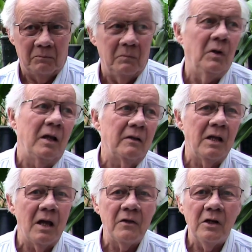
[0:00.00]
like
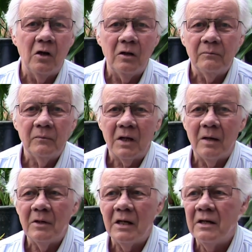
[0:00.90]
the other lot a
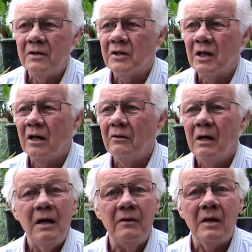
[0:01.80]
couple of years
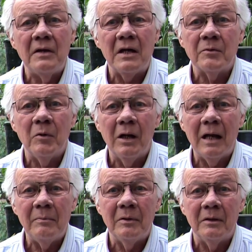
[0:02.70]
ago, then that's what will
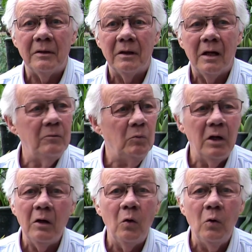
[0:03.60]
happen. And
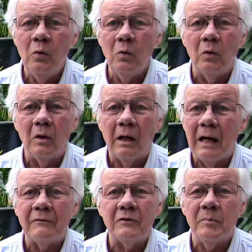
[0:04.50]
we'll all
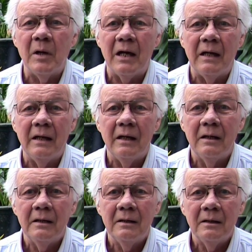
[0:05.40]
have to pay.
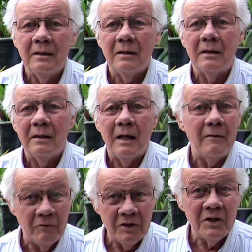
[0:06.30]

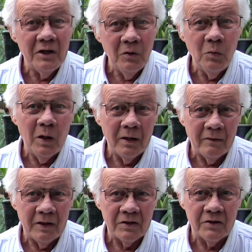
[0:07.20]
Every single one
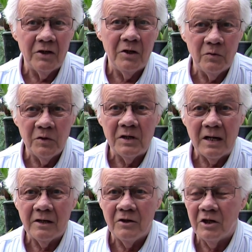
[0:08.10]
of us that uses
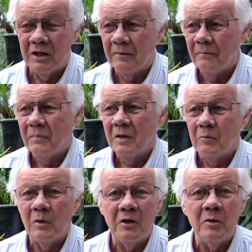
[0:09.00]
energy.
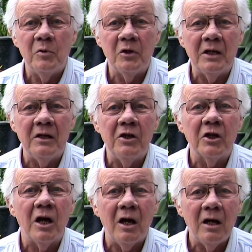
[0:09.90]
Whether you put it in
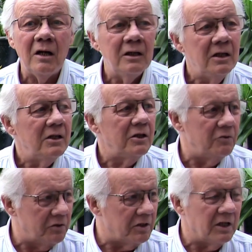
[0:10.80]
your car,
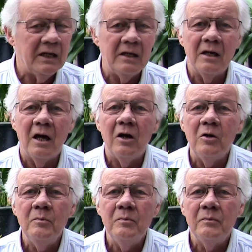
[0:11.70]
use it to heat your
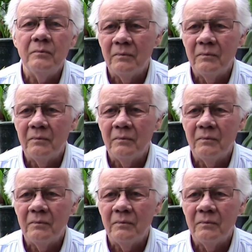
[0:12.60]
home,